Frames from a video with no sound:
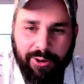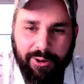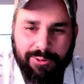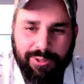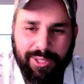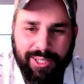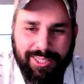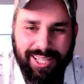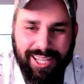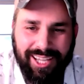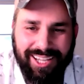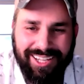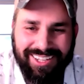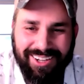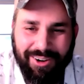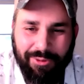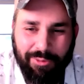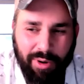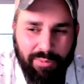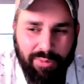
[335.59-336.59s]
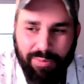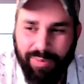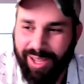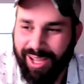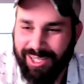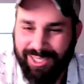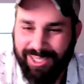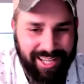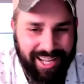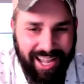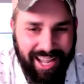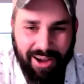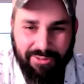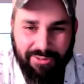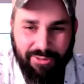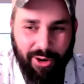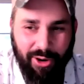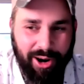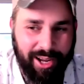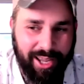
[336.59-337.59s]
It's like a rubber band. Like, how
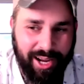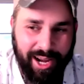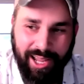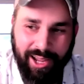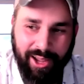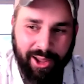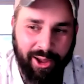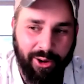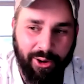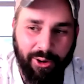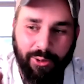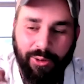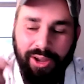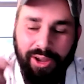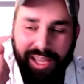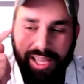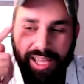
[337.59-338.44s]
far can I go?